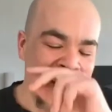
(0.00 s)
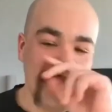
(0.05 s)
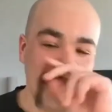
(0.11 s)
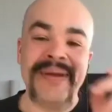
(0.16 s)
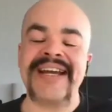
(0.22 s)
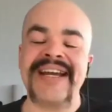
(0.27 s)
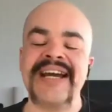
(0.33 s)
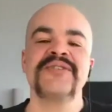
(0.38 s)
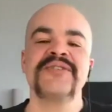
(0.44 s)

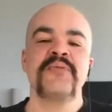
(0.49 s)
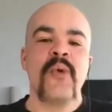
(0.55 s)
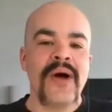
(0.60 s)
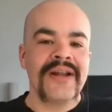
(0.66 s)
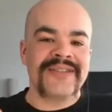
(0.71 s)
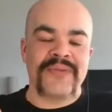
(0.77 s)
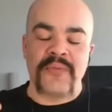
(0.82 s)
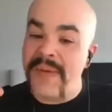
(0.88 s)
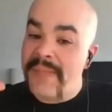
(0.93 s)
because
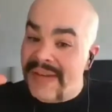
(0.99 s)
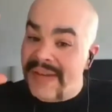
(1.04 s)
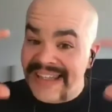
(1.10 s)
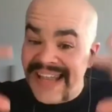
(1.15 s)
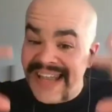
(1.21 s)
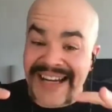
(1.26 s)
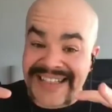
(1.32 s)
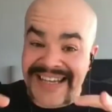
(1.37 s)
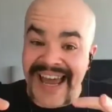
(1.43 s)
once we've been
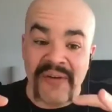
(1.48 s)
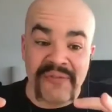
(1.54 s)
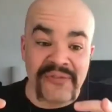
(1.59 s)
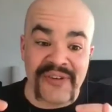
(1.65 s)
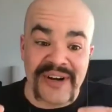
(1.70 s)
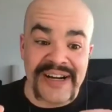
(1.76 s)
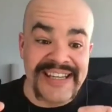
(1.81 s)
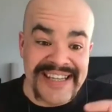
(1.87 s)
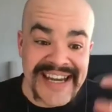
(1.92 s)
locked down
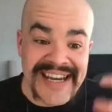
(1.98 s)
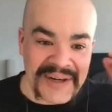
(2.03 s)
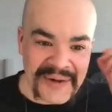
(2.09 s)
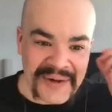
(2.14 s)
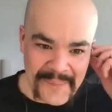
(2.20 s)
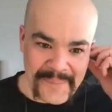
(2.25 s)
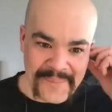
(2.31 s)
for a year.